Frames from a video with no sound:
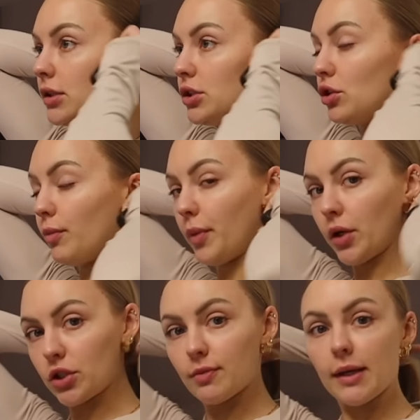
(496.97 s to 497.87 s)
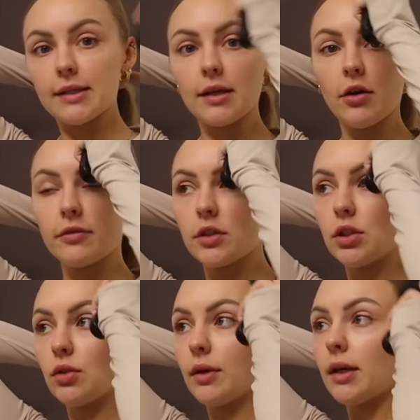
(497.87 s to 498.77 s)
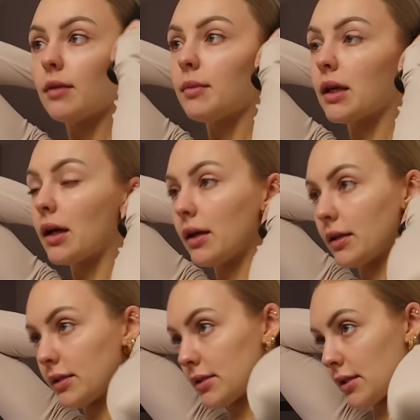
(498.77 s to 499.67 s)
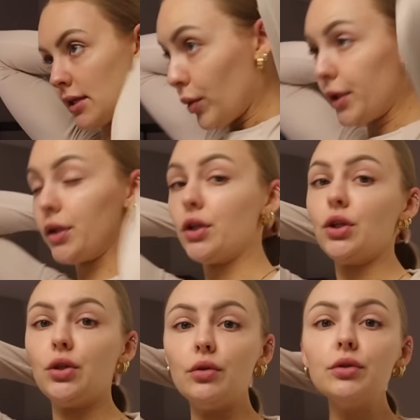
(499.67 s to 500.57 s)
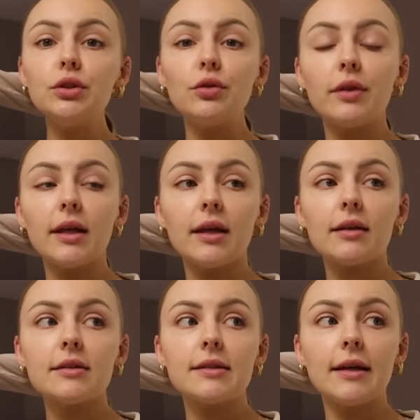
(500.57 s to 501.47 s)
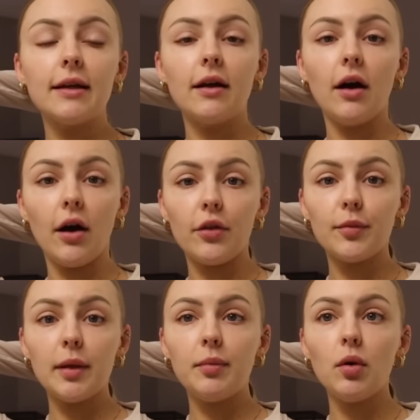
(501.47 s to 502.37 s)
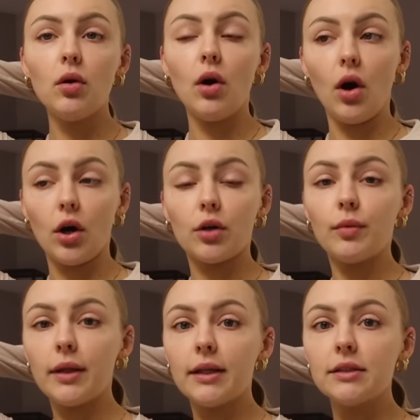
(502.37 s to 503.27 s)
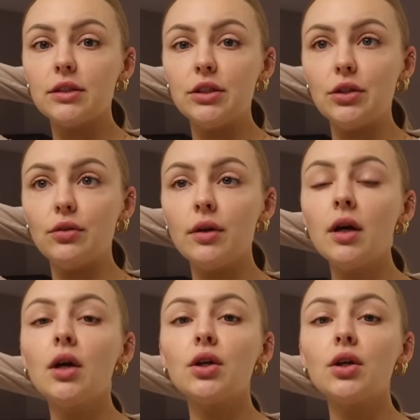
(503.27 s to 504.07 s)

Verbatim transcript: do push myself to do it because when you do things that other people aren't willing to do,